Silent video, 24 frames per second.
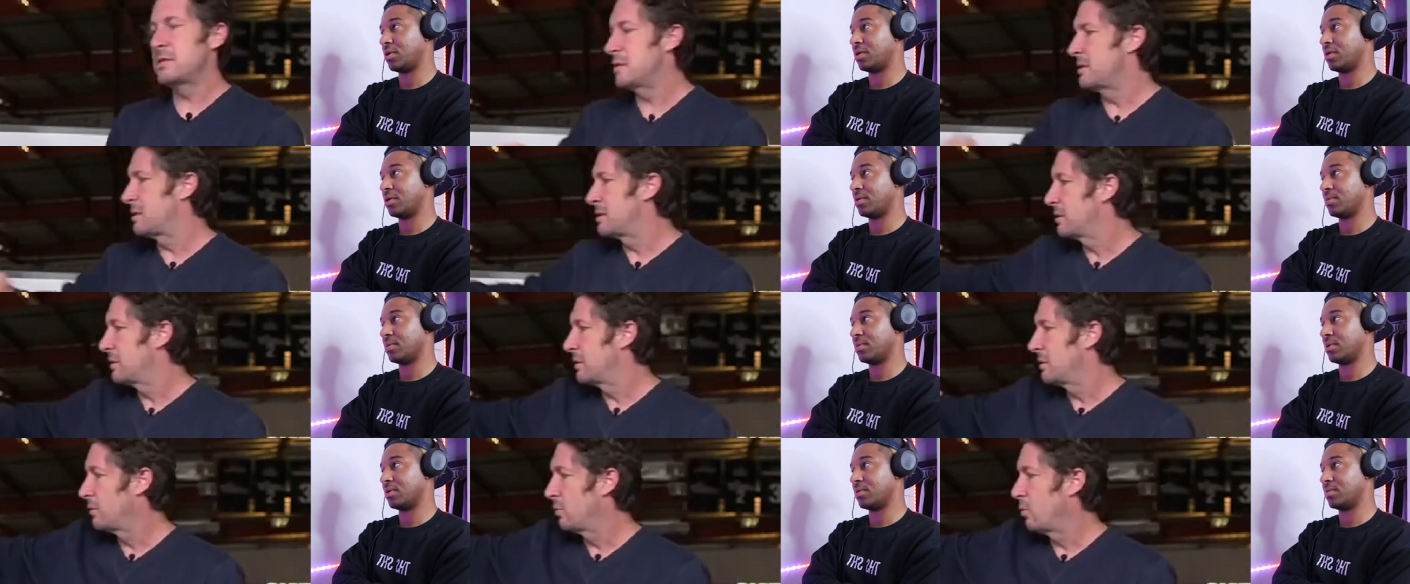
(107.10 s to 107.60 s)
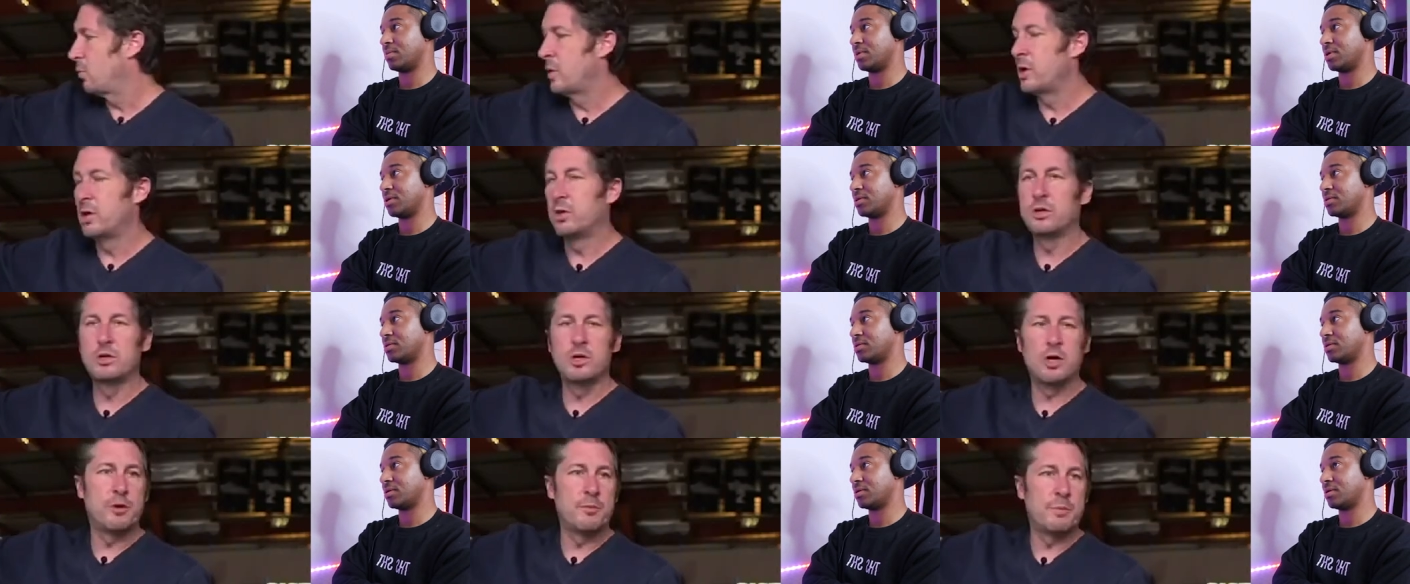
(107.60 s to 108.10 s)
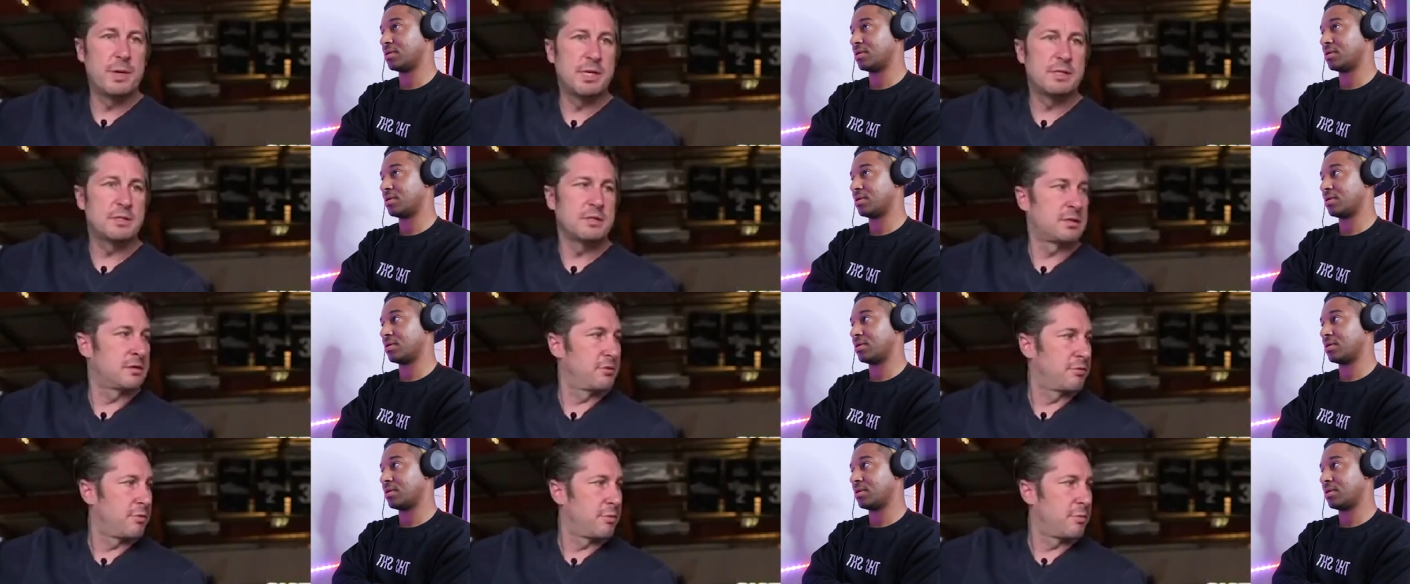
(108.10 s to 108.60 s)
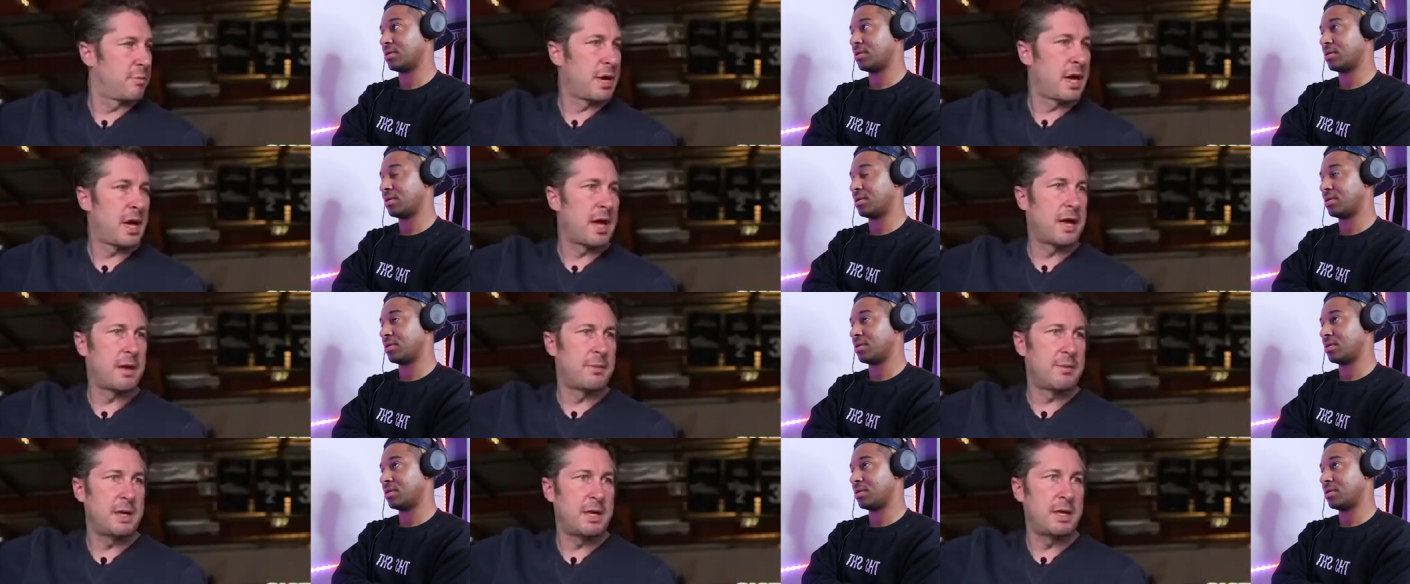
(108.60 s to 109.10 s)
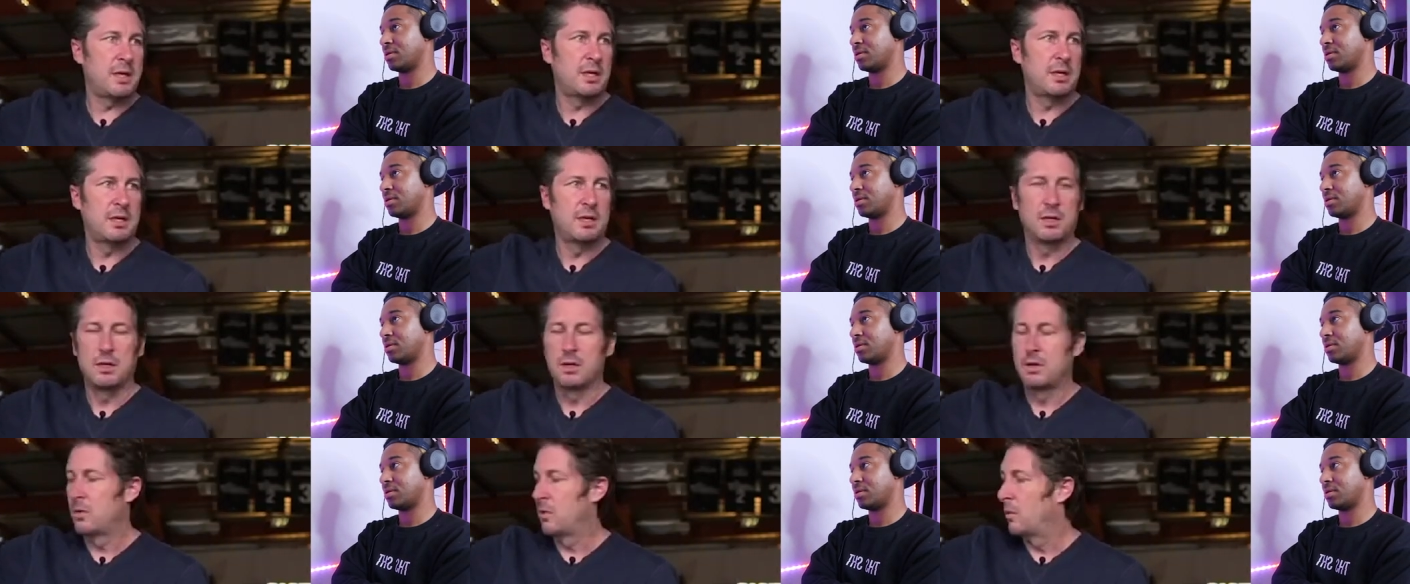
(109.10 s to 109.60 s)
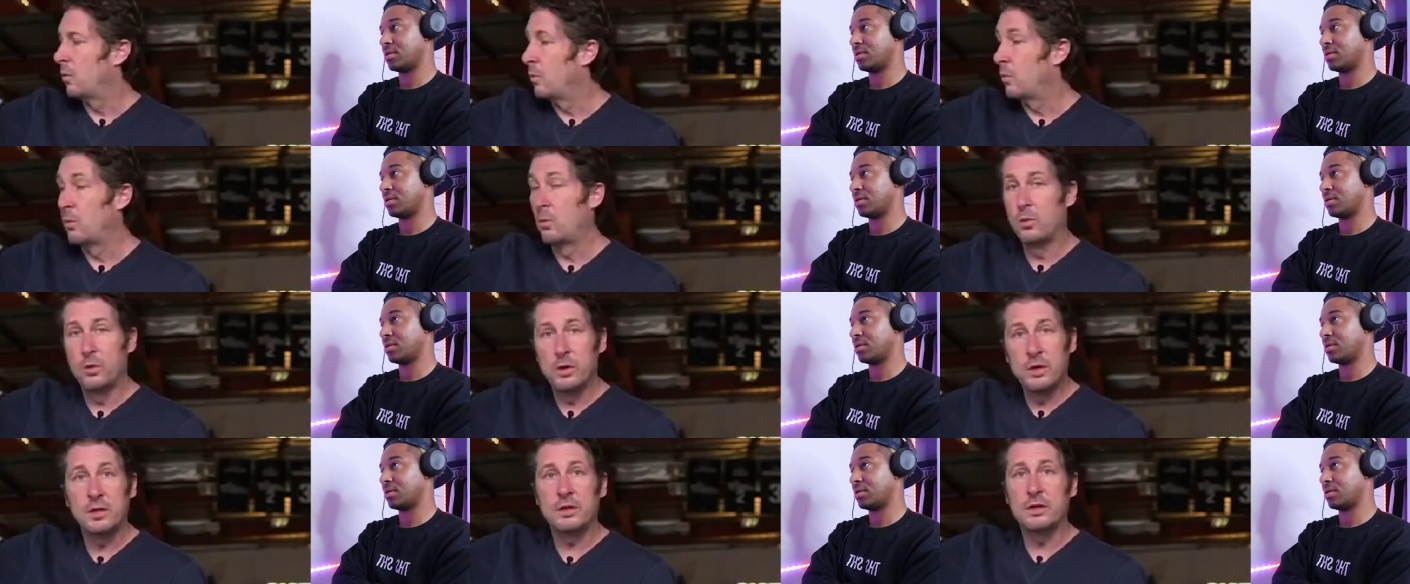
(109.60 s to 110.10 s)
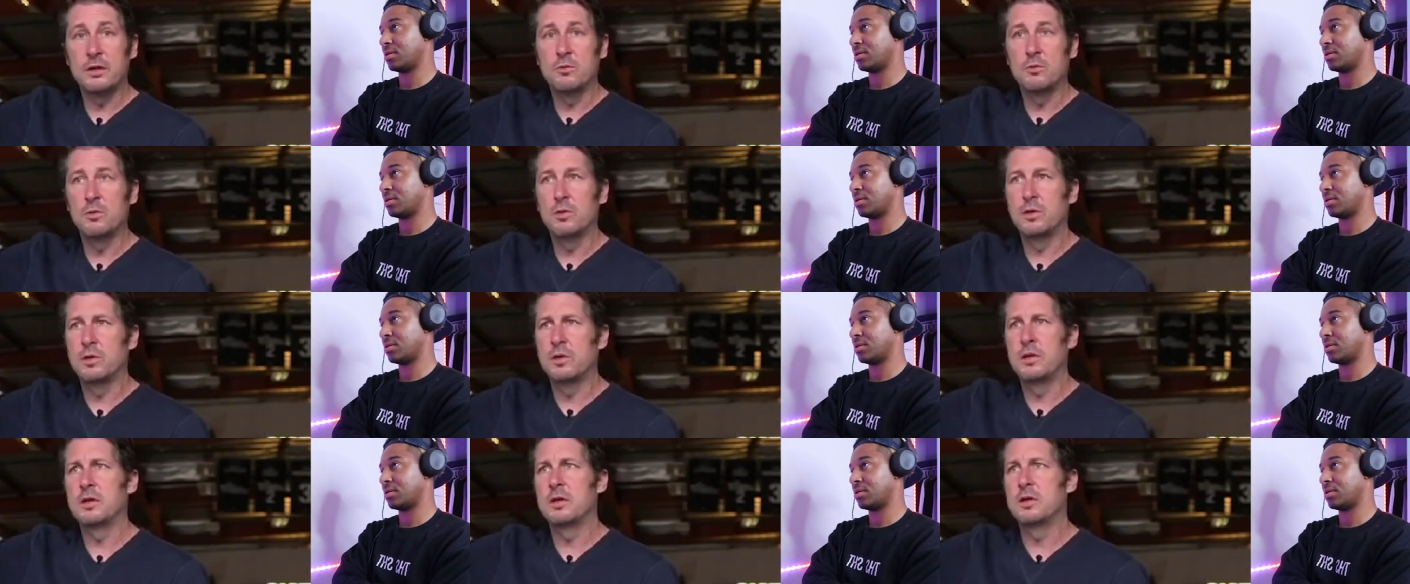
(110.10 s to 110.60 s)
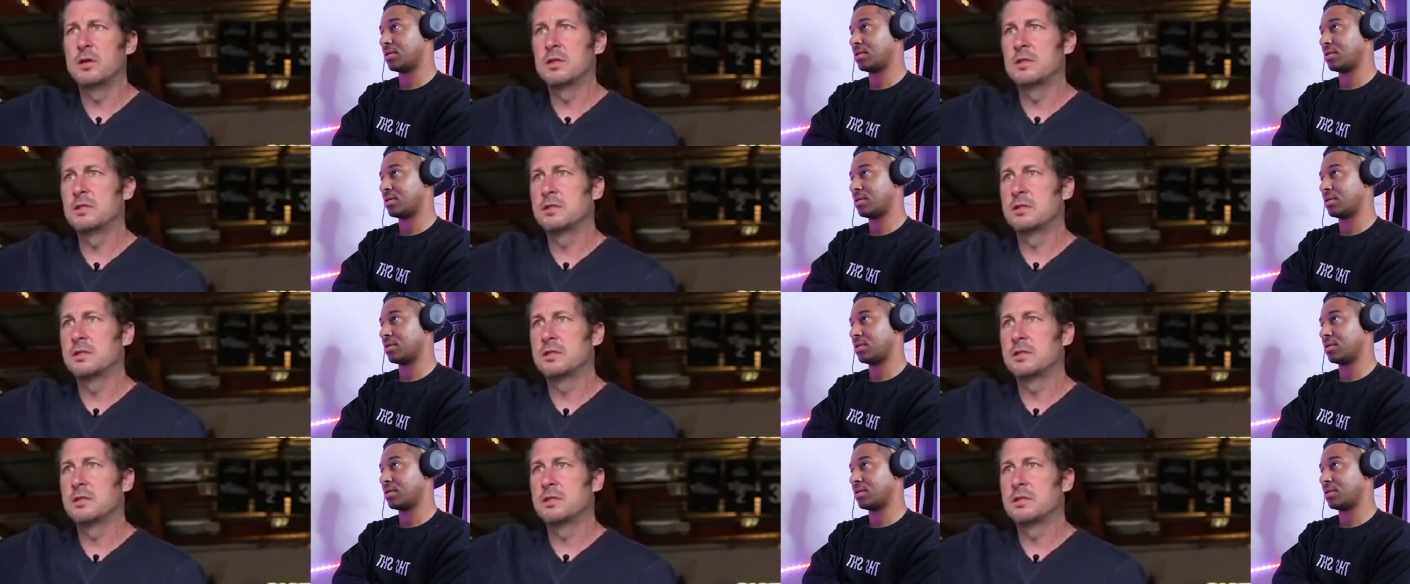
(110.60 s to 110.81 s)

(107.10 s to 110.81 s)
Speaker 1: William Gomez. Will Gomez from Miami, really really good at